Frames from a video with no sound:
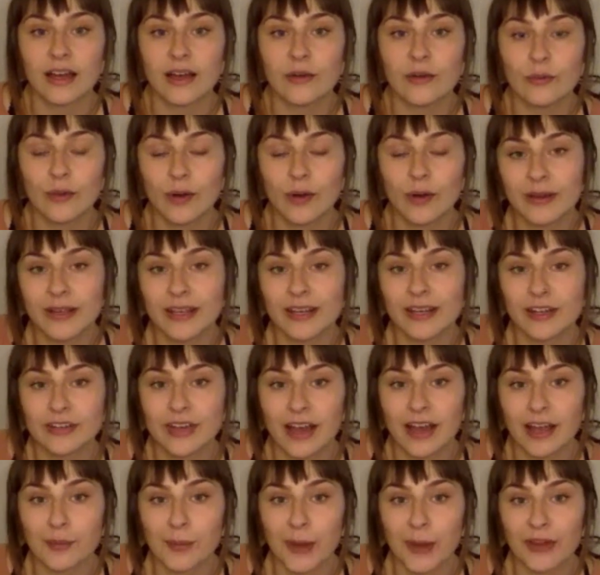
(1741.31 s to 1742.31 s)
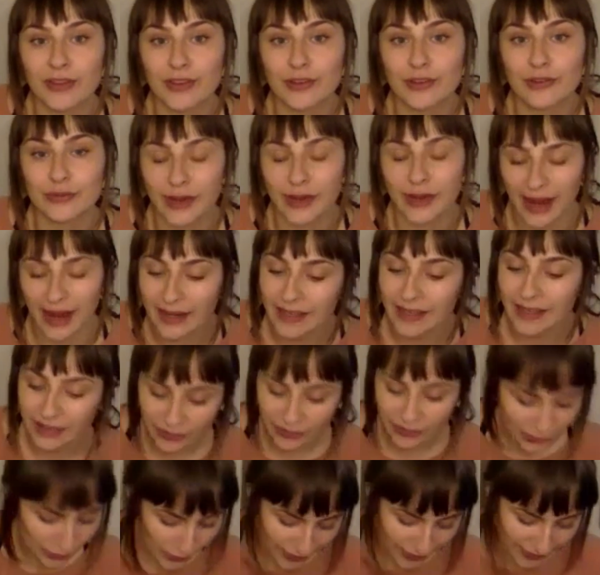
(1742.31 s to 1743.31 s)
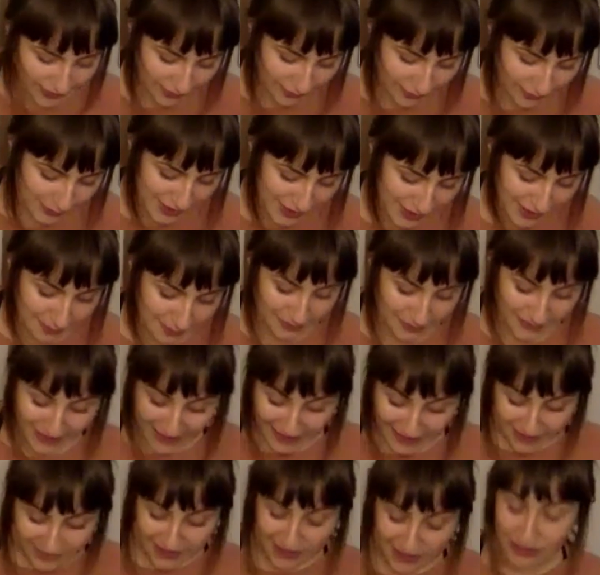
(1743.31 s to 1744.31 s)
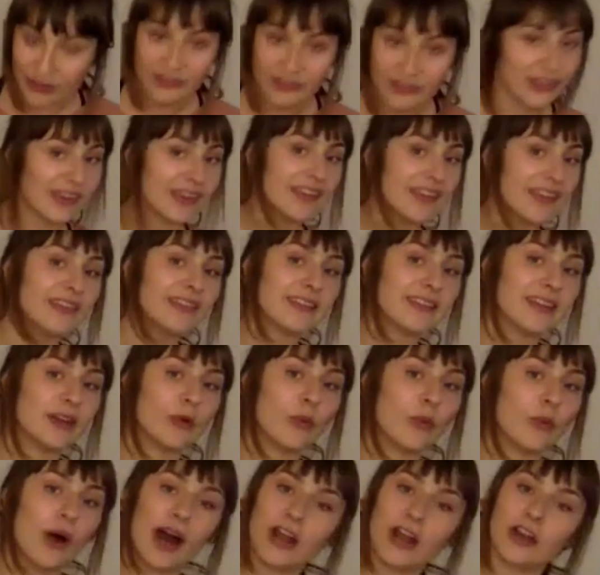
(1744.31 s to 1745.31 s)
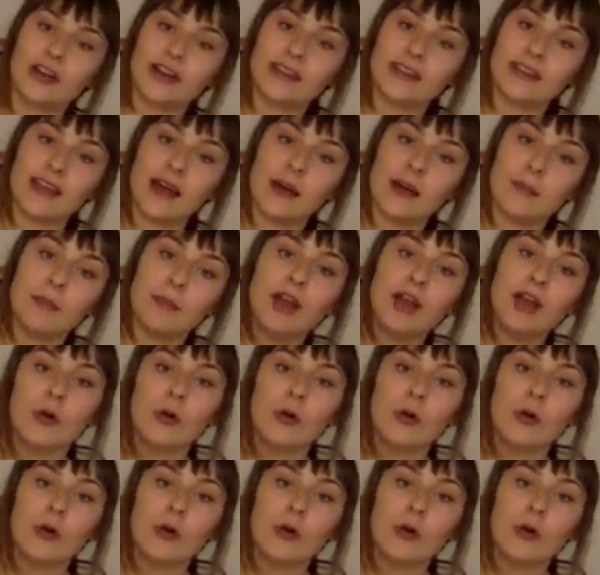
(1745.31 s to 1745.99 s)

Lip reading: what we're going to talk about this Friday is going to be planting your seeds and watering them.